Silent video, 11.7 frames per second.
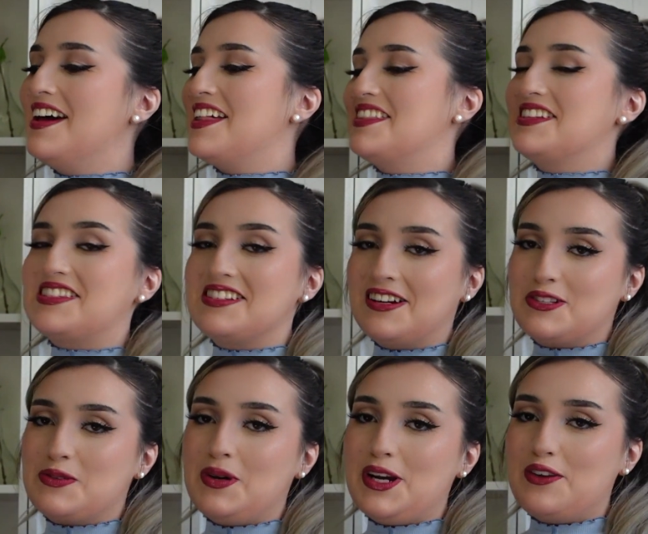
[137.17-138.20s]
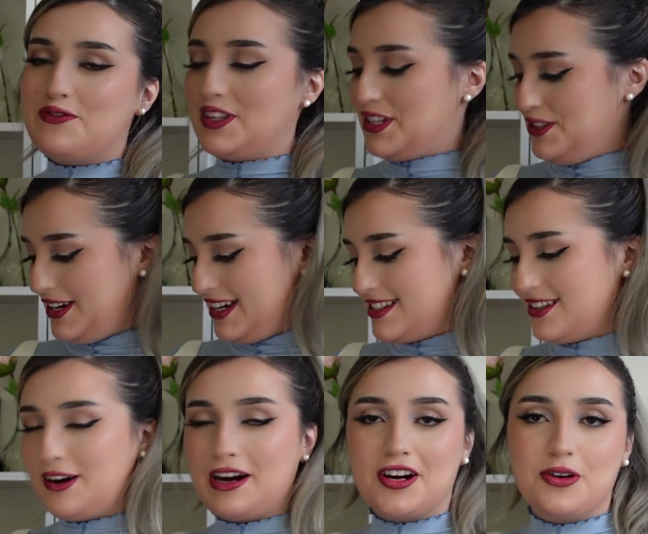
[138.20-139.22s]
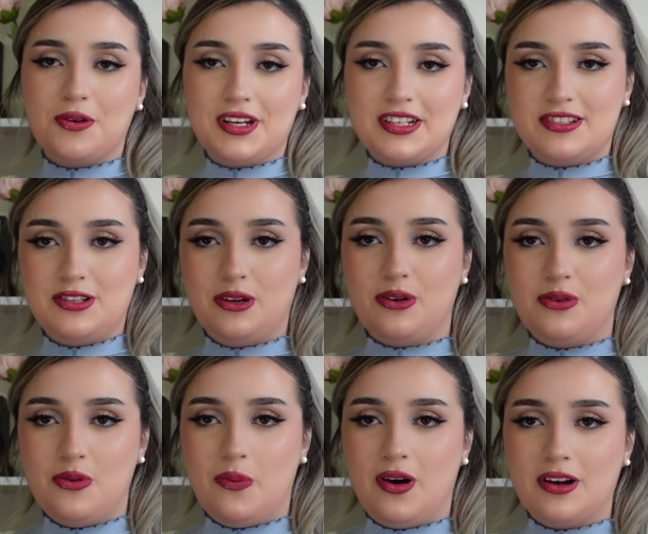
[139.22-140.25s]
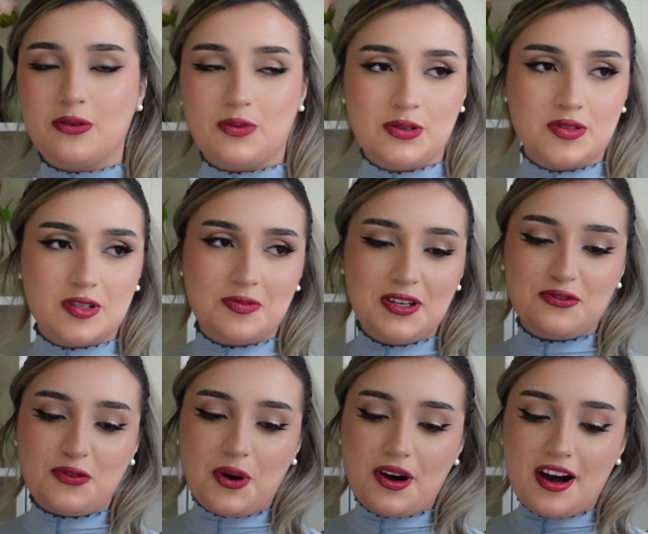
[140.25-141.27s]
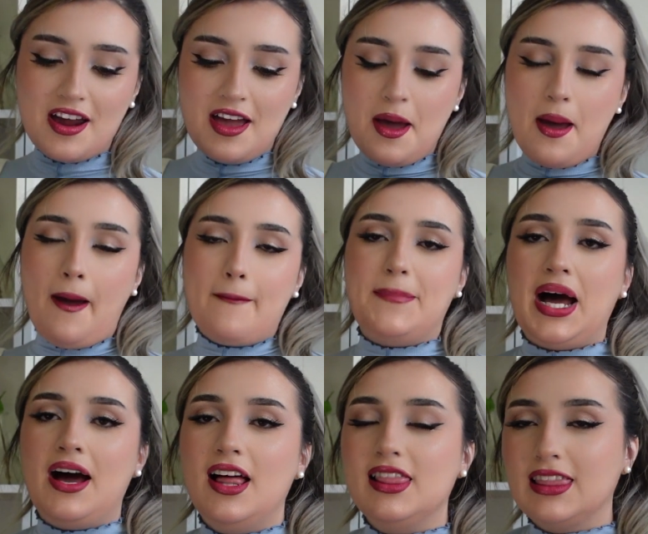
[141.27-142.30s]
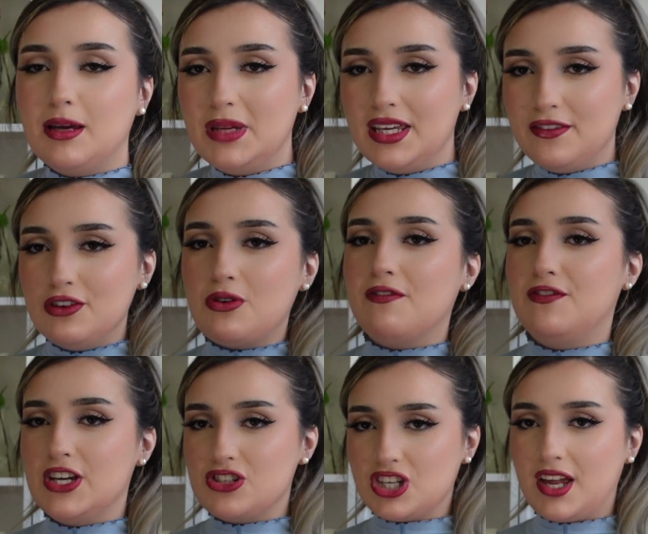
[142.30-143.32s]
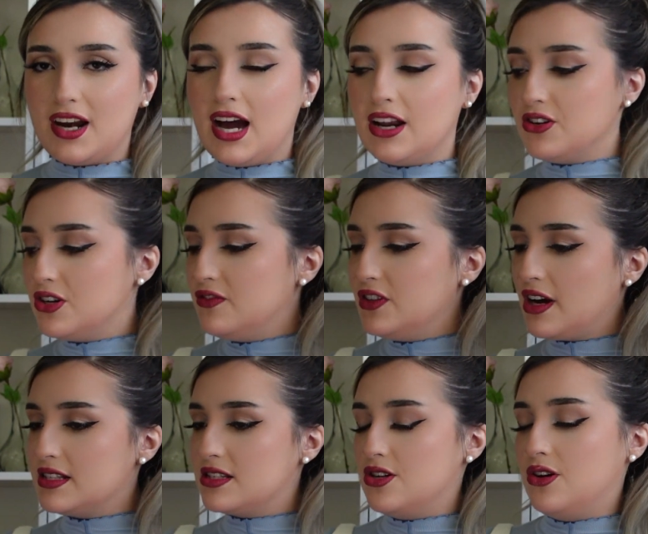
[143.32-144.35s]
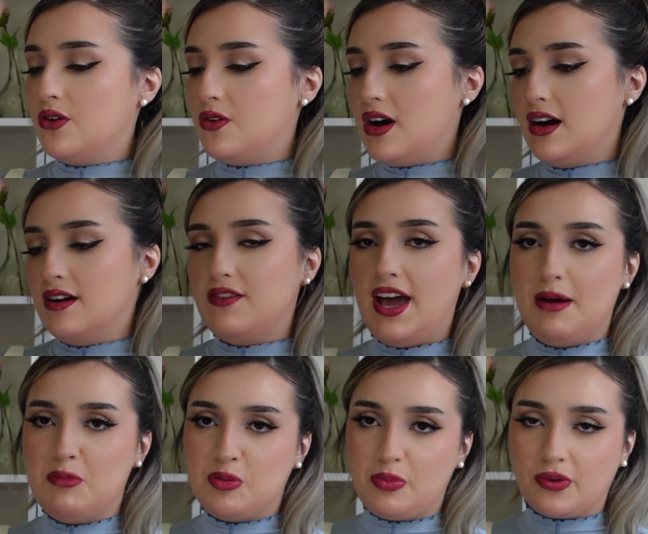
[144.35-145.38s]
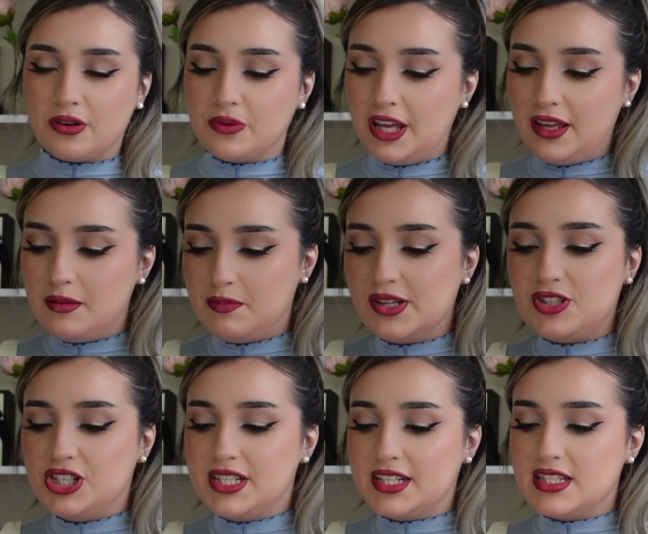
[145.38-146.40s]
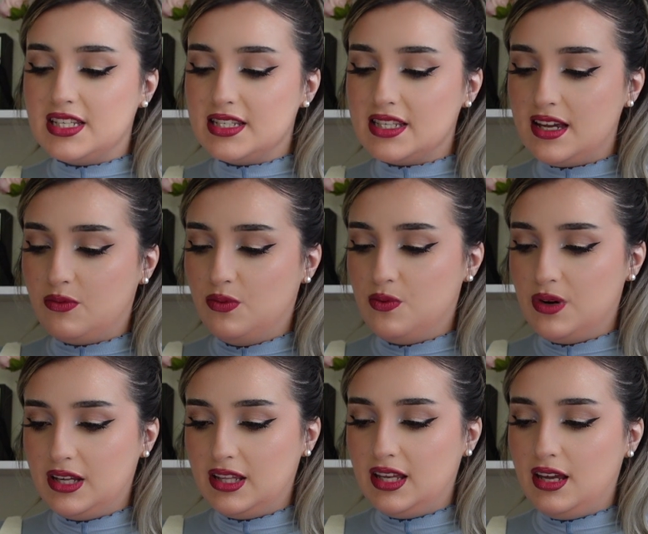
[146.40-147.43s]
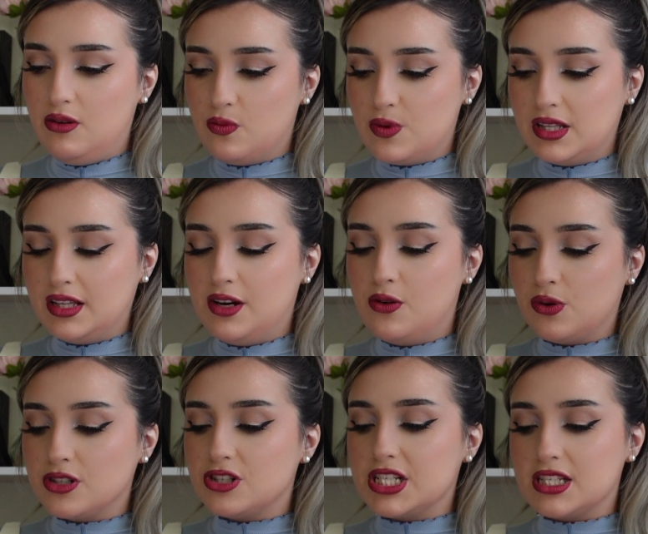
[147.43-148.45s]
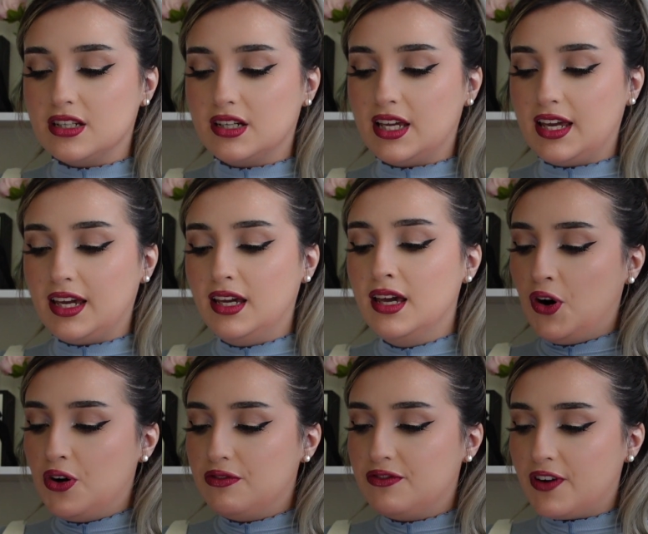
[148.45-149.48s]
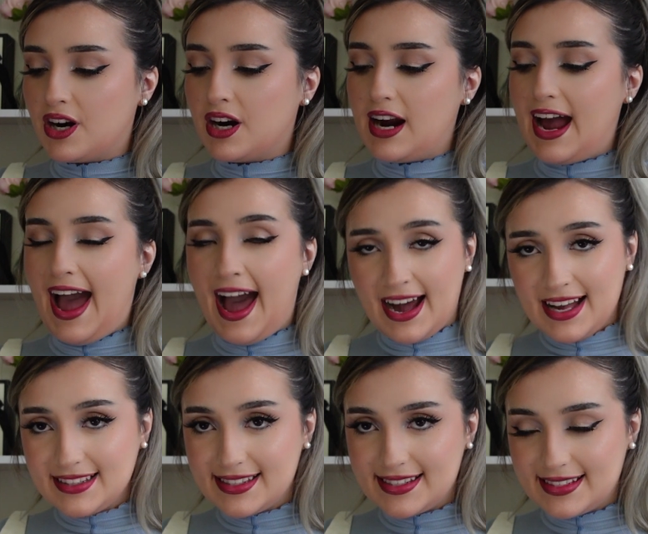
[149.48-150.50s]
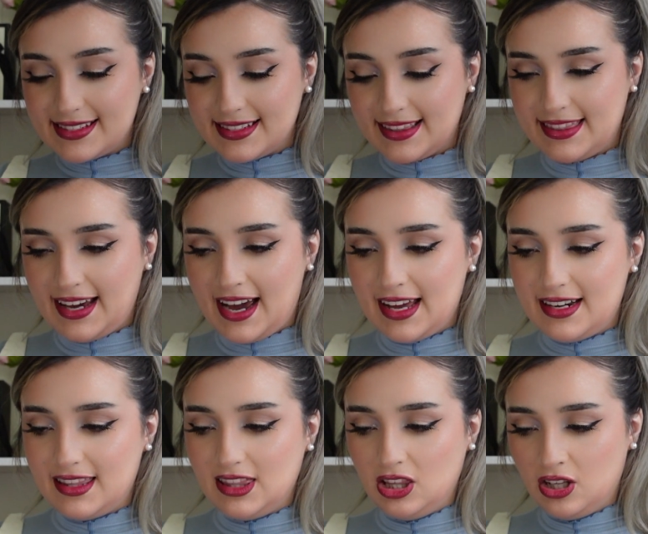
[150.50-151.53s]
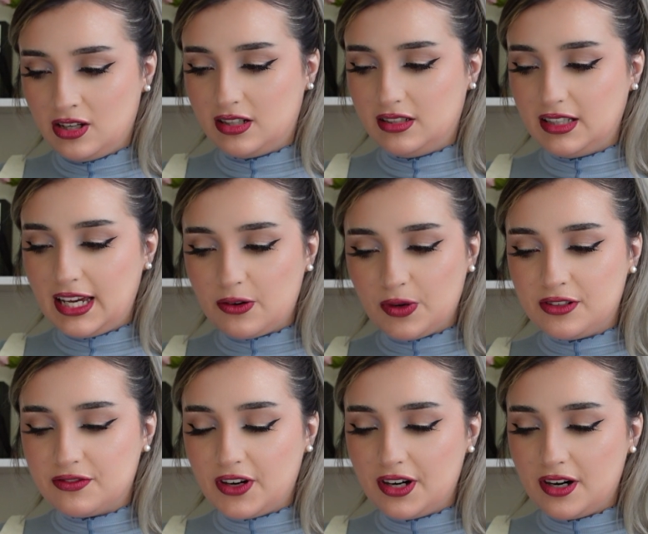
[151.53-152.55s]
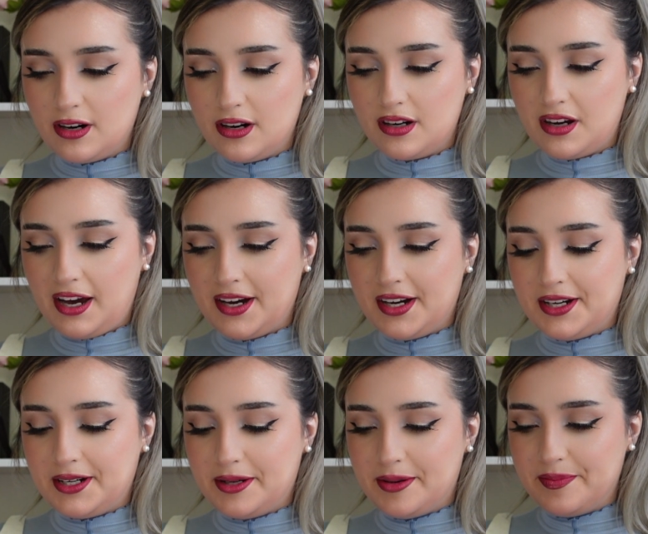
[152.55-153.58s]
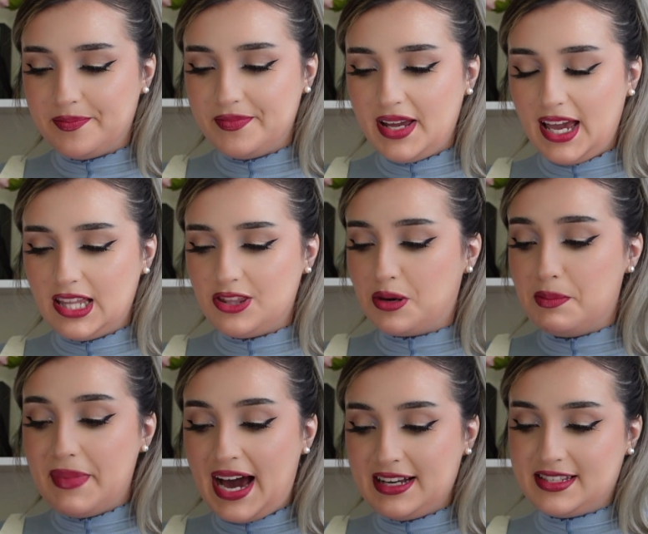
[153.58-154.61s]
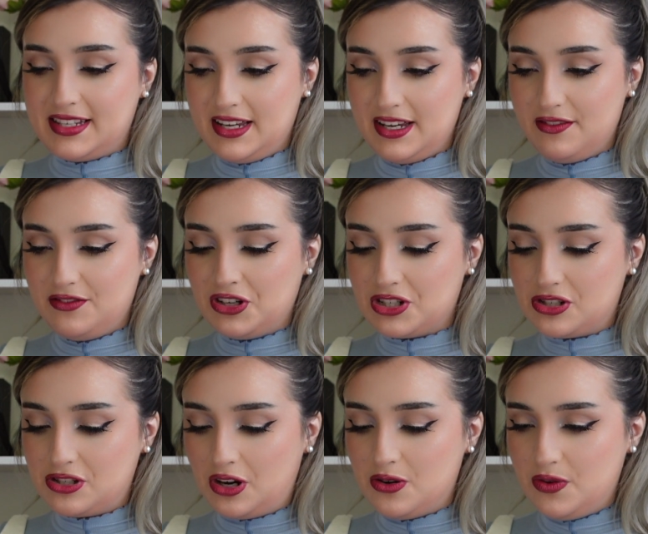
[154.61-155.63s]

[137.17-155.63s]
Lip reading: this next one I feel like you guys are going to want to roast me for. But let me give you a vision. I don't know if you guys know of Emma Bruin, but she does these like really gorgeous looking faux fur hats that look like real fur, and they're massive. They're so